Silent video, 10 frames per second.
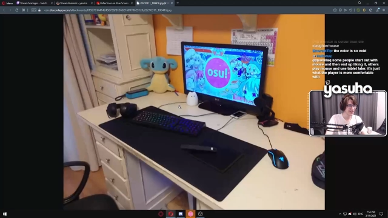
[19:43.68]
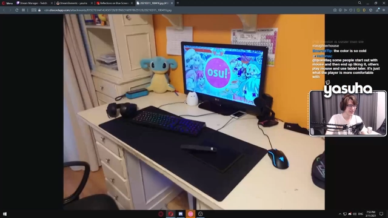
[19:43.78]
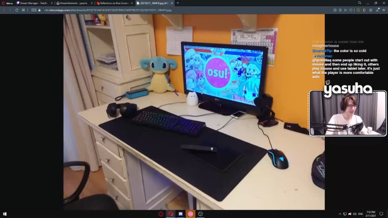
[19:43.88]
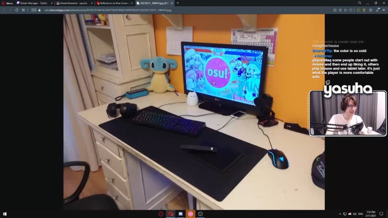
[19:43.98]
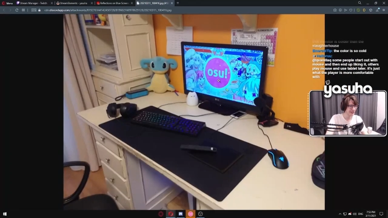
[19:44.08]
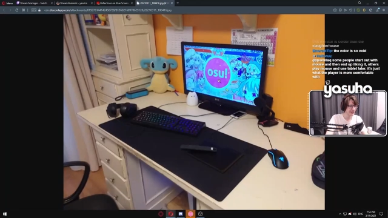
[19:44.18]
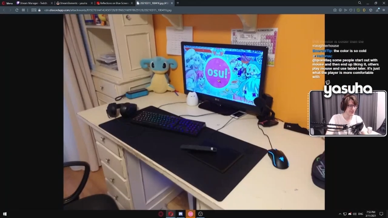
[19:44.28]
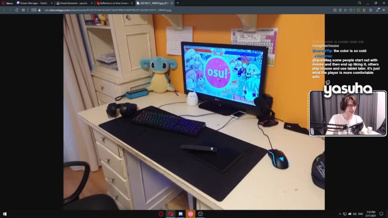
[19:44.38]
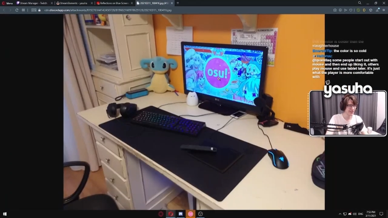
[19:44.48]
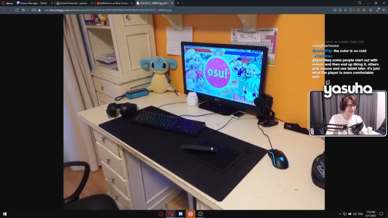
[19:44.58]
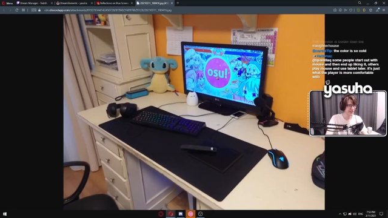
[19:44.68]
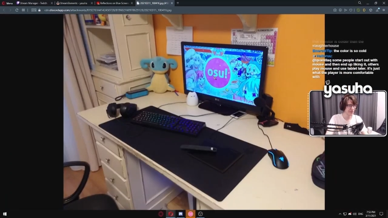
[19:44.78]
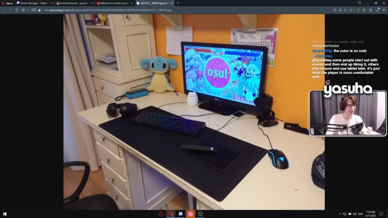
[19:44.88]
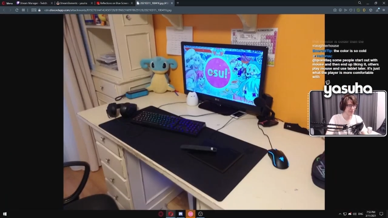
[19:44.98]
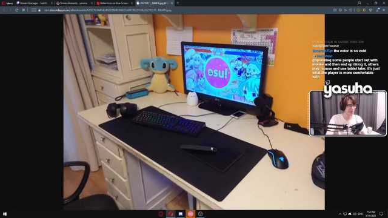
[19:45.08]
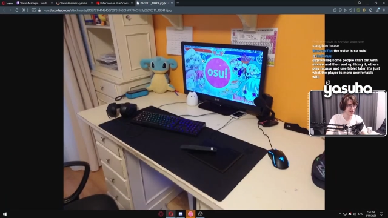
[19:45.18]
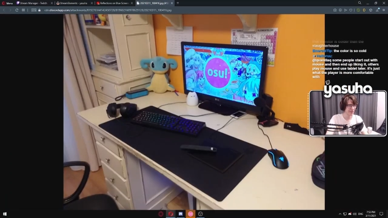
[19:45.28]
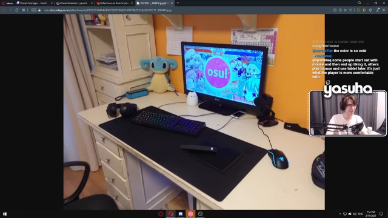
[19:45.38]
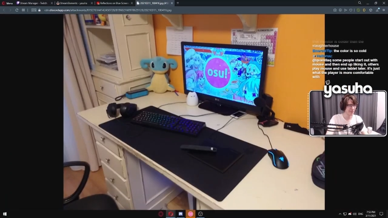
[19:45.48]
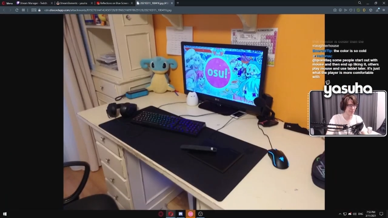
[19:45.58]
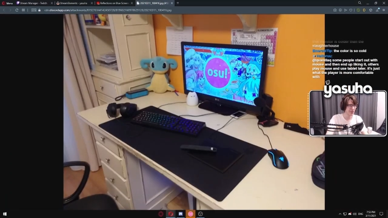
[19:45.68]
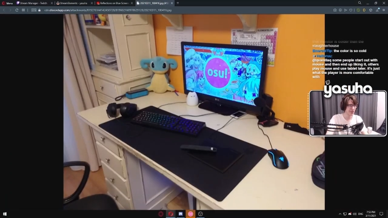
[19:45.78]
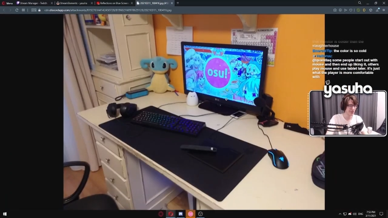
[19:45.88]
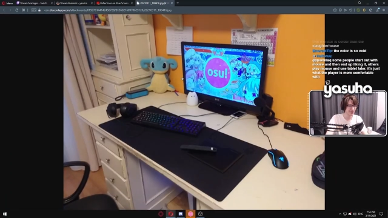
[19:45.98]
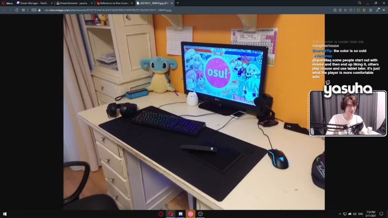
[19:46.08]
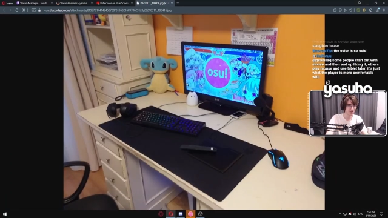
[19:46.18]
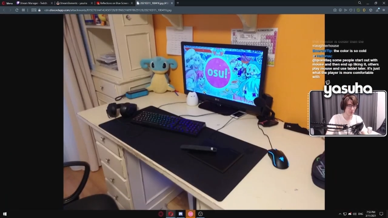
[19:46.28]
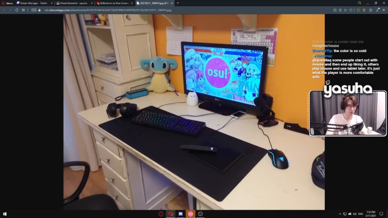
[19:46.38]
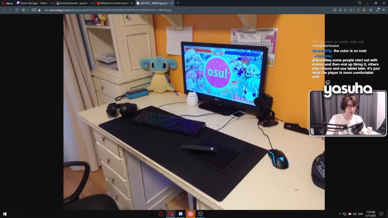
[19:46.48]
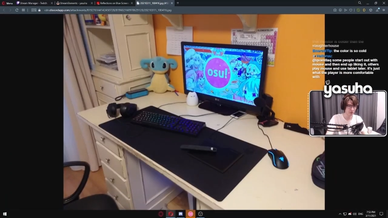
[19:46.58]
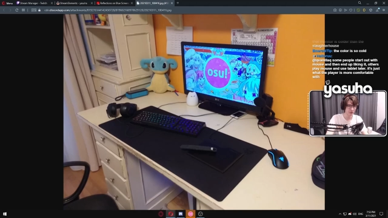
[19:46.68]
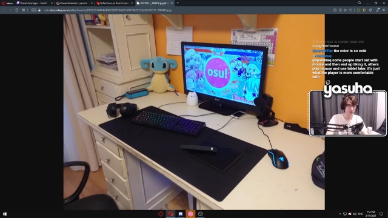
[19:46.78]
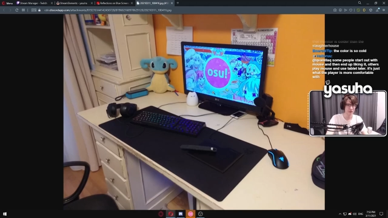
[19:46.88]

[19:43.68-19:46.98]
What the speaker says: [unreadable: no face in view]